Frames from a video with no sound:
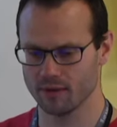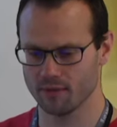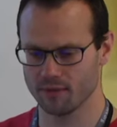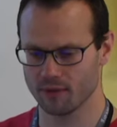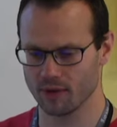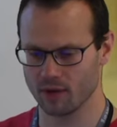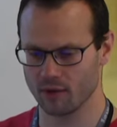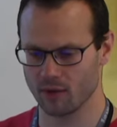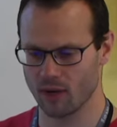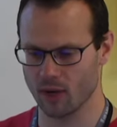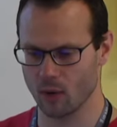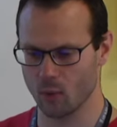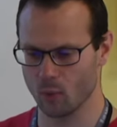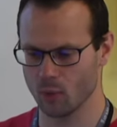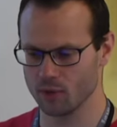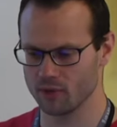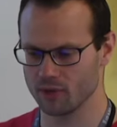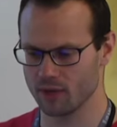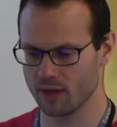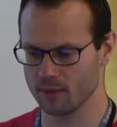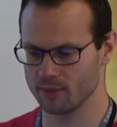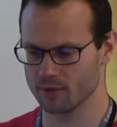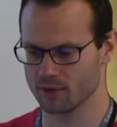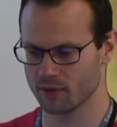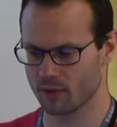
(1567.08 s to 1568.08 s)
to figure out what
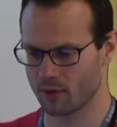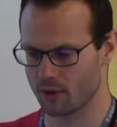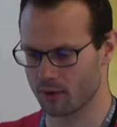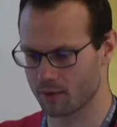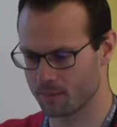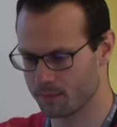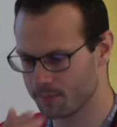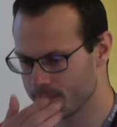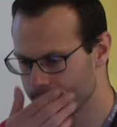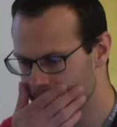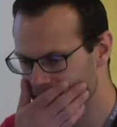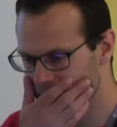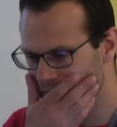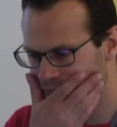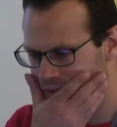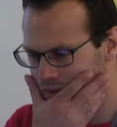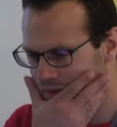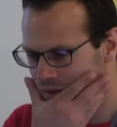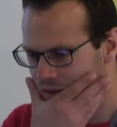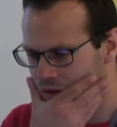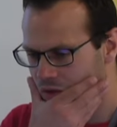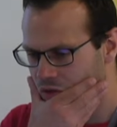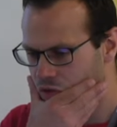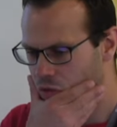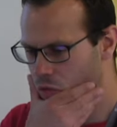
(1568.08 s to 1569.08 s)
types are.
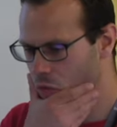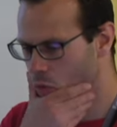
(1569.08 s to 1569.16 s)
So